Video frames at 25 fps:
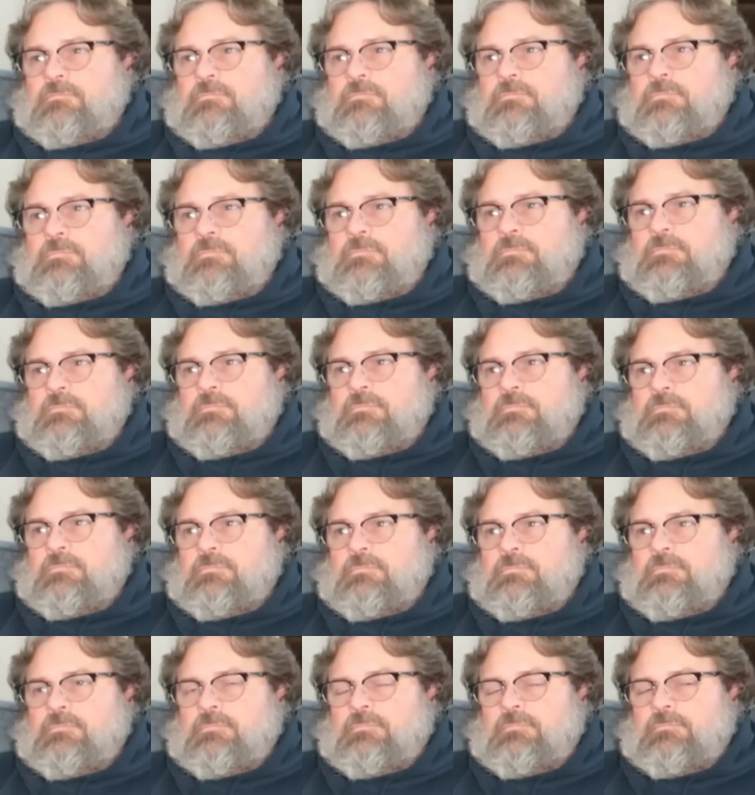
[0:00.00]

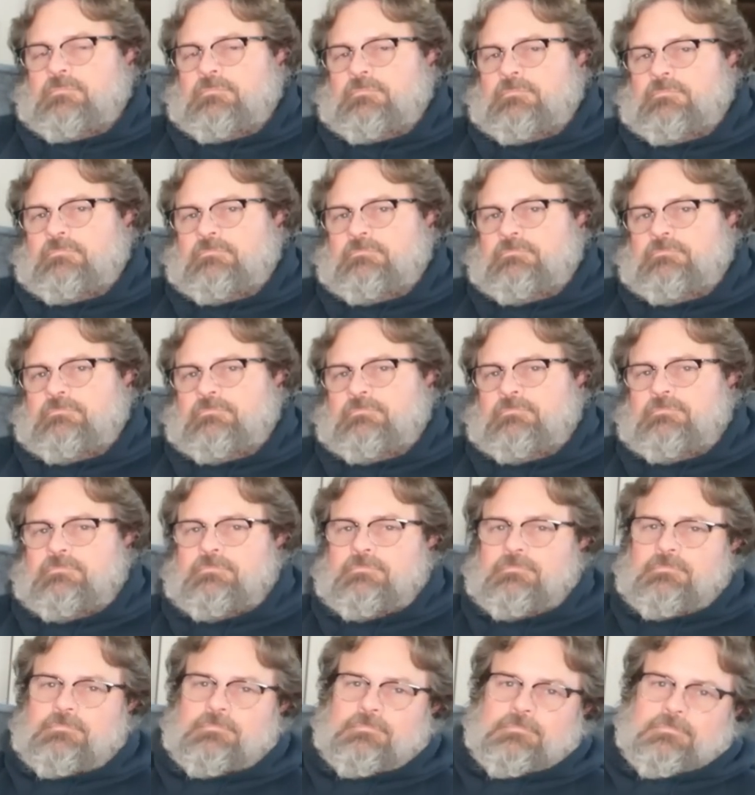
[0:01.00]

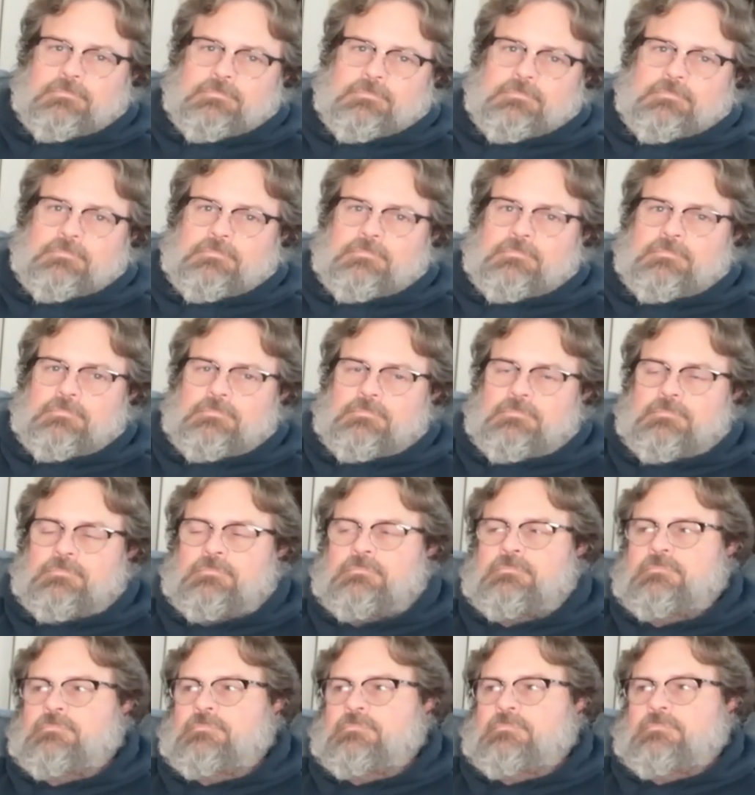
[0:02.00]

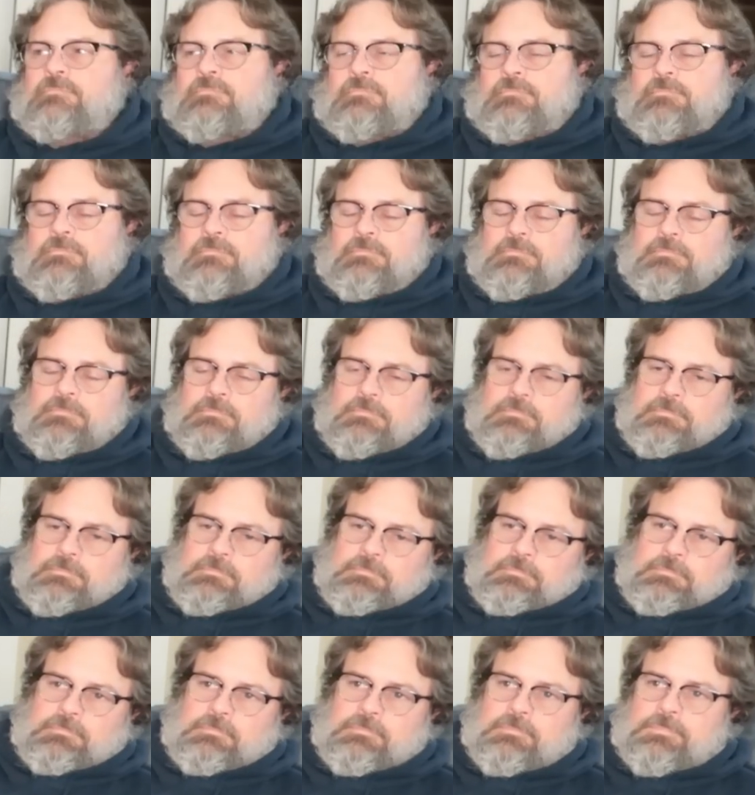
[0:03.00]

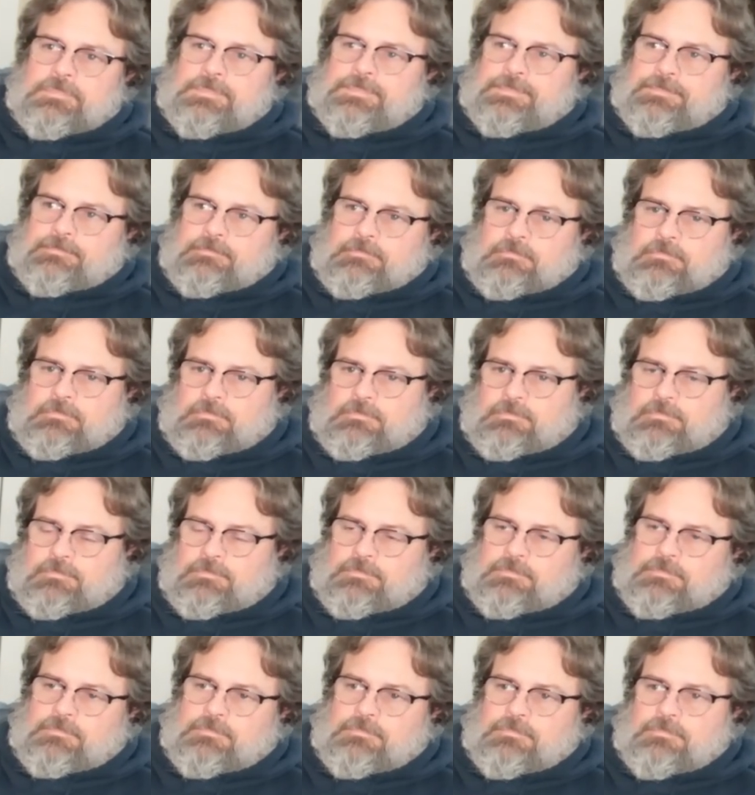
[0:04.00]

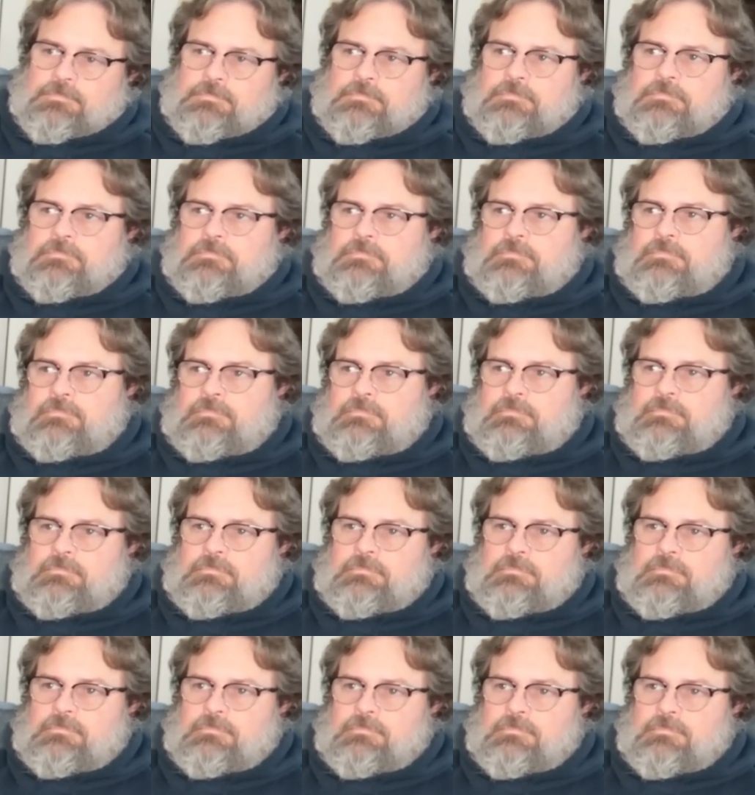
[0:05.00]

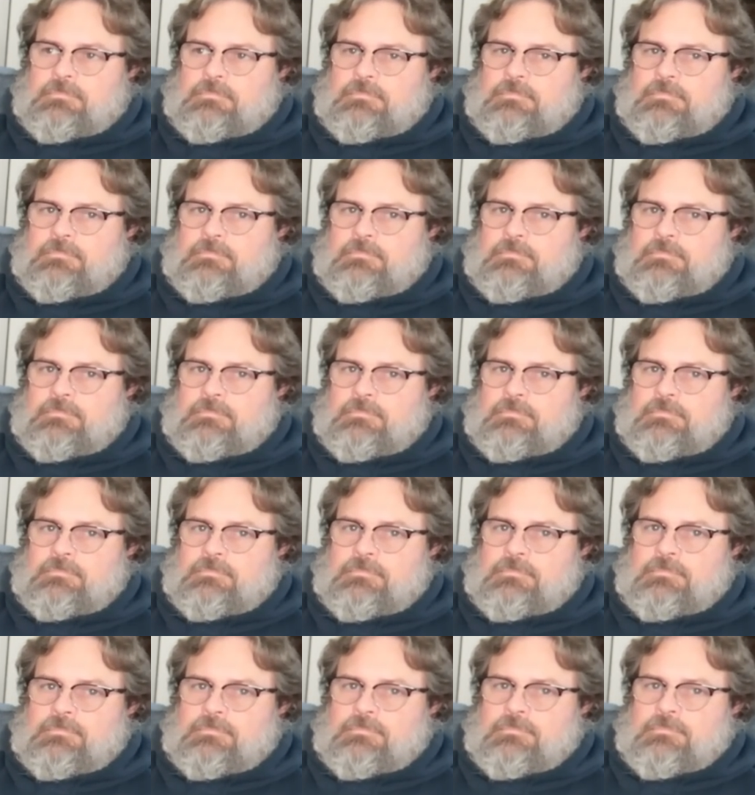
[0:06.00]

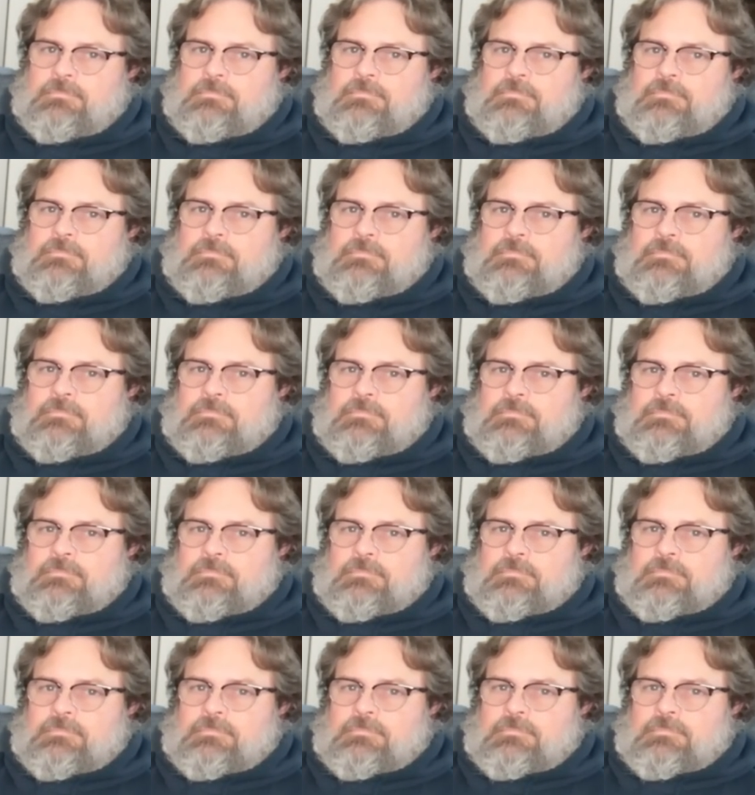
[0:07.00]
(not speaking)